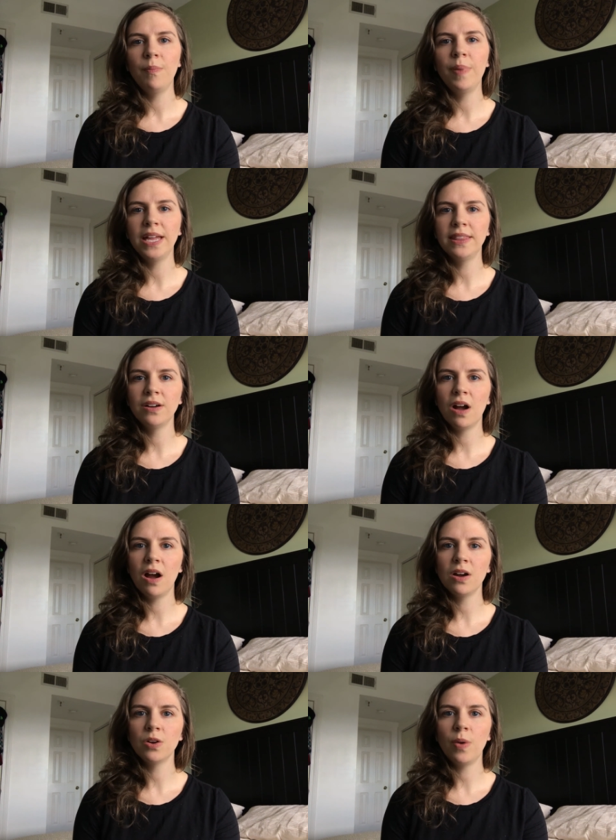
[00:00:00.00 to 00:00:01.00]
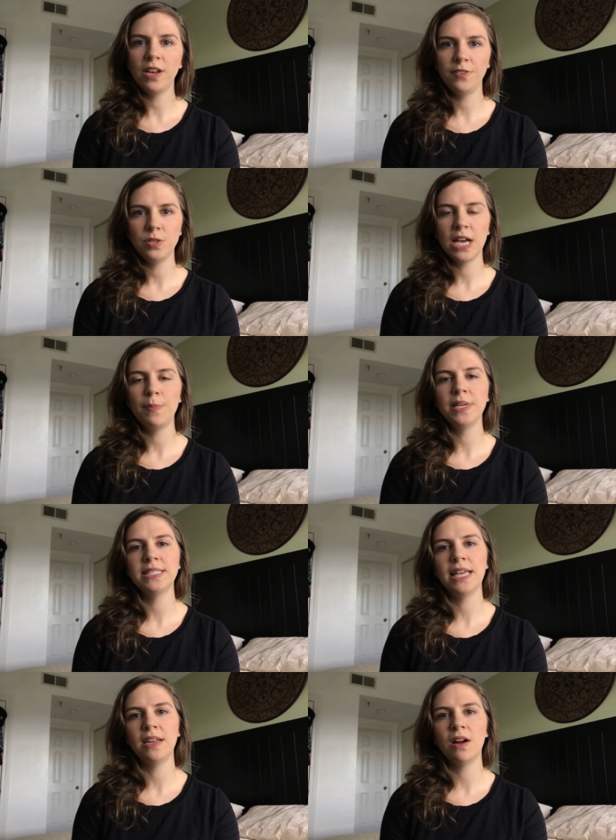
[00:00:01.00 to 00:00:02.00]
but there are quite a few topics
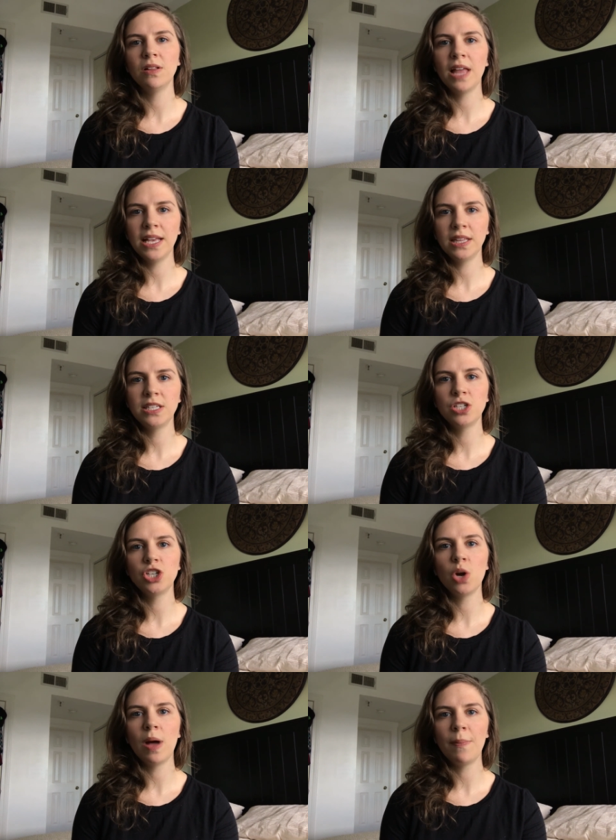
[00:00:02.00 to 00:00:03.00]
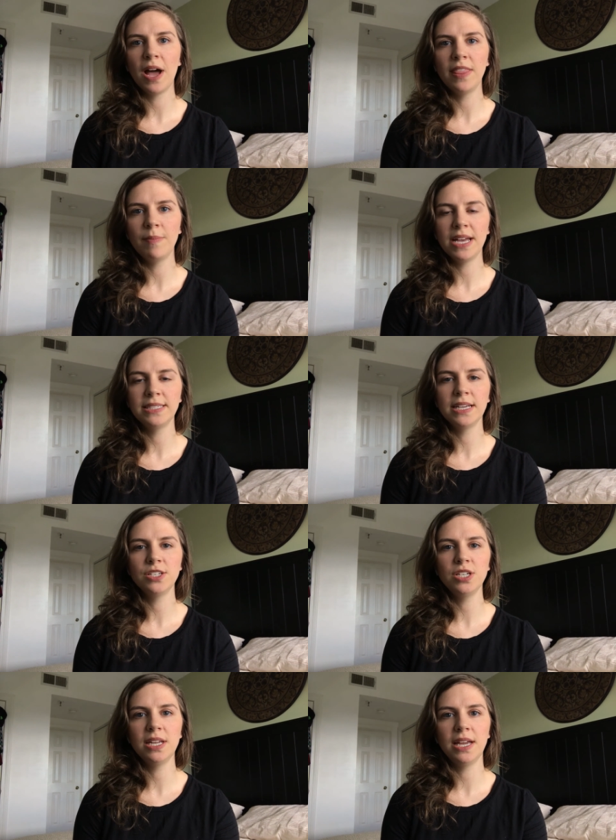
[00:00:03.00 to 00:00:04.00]
that are likely to show up on the math
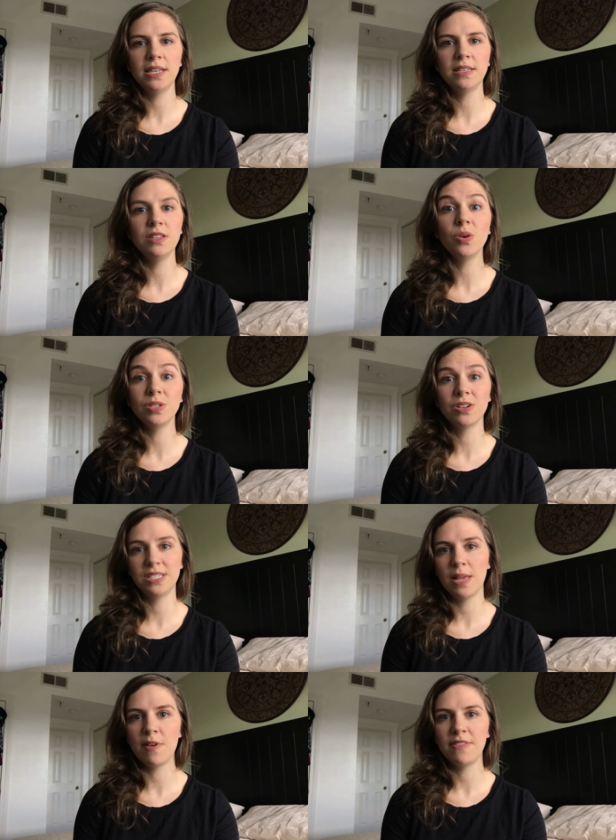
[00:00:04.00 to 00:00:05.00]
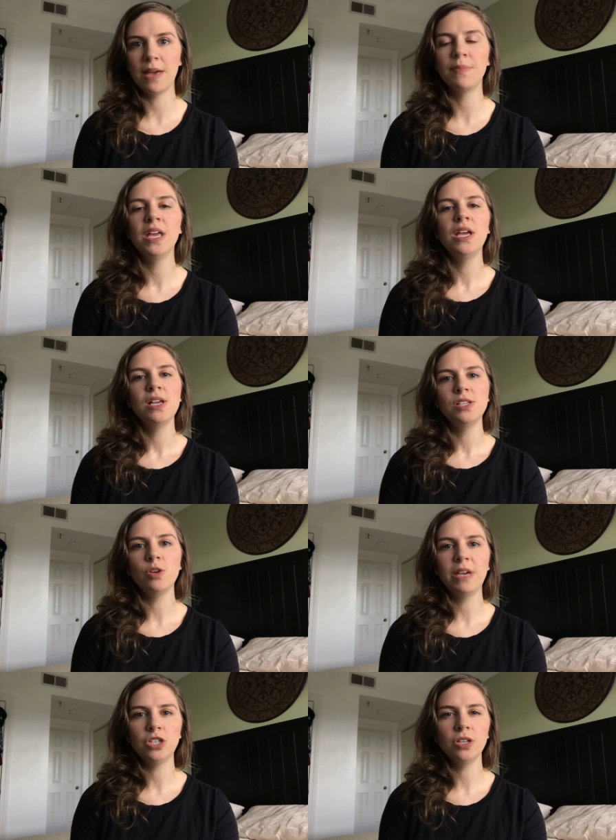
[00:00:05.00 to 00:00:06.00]
section, and those are some of them. So
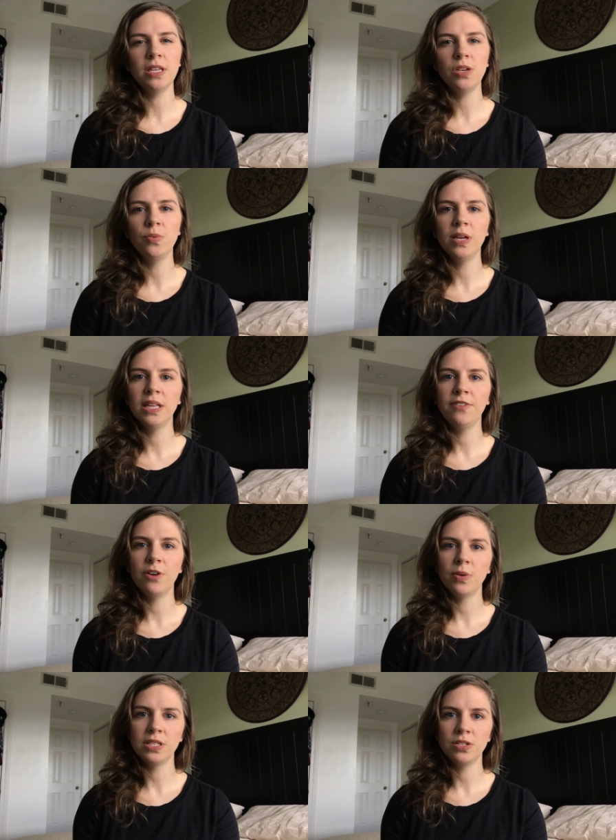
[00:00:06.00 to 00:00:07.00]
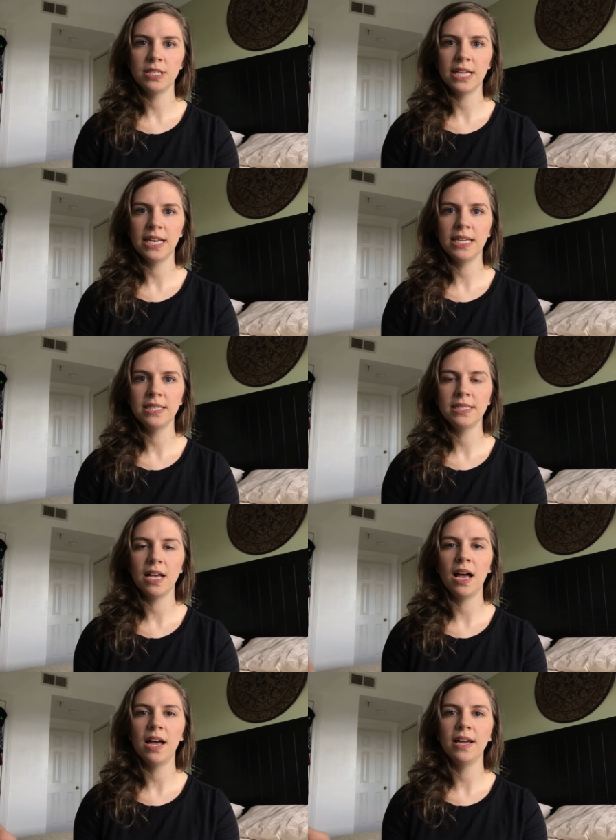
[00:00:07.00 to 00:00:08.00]
make sure that you really focus your studies
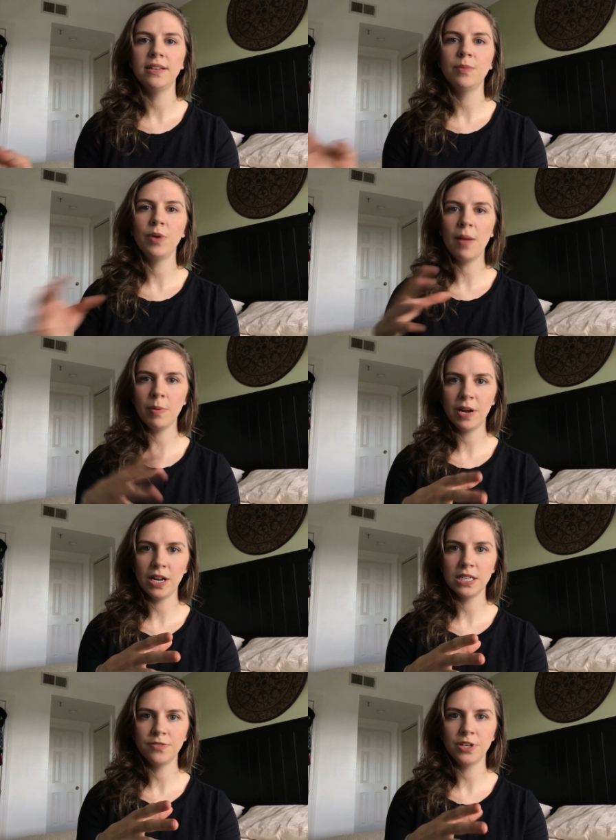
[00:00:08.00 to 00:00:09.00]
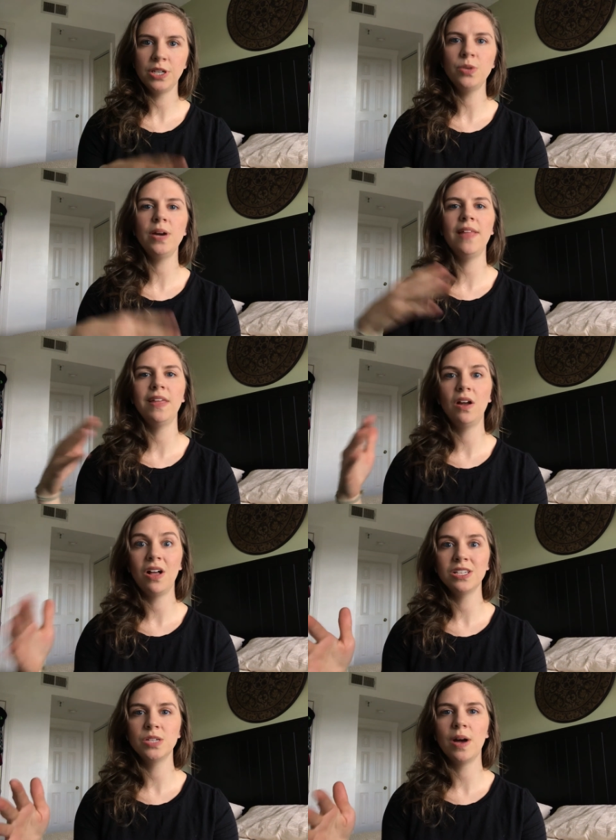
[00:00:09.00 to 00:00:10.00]
on the problem areas for you and then
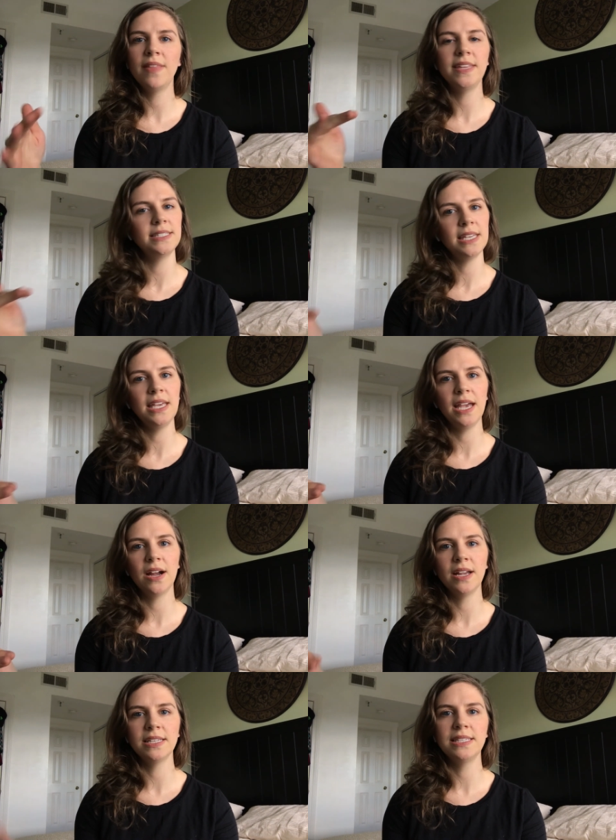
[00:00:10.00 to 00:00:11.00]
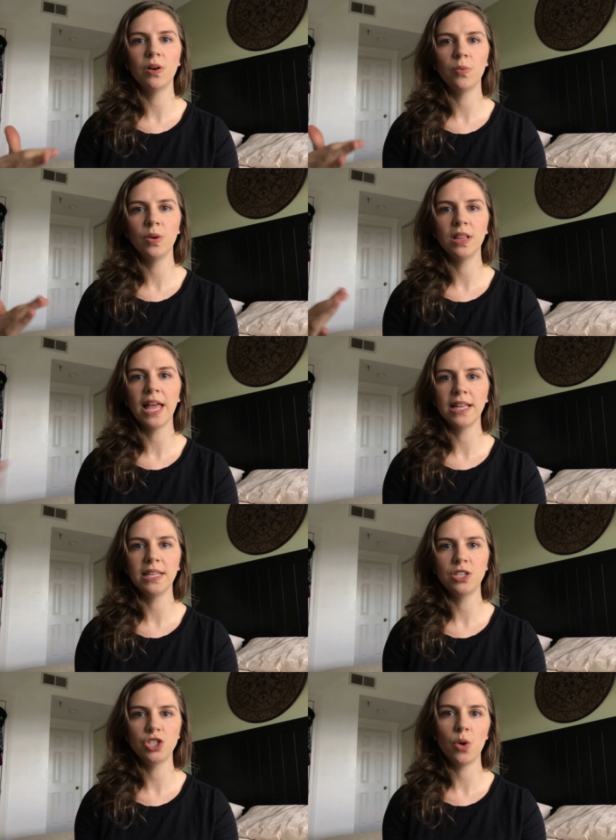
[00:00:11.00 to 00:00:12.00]
also on these key areas that will
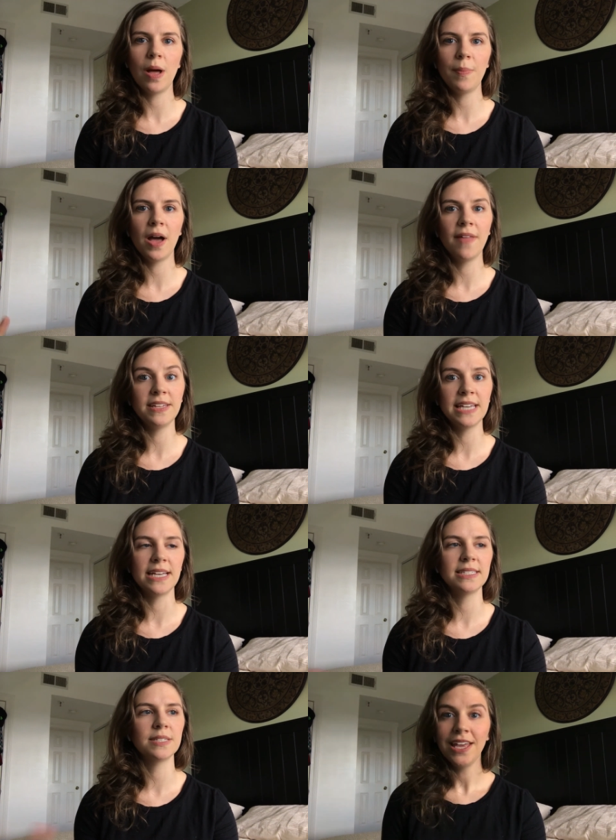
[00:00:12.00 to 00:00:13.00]
likely show up on the test.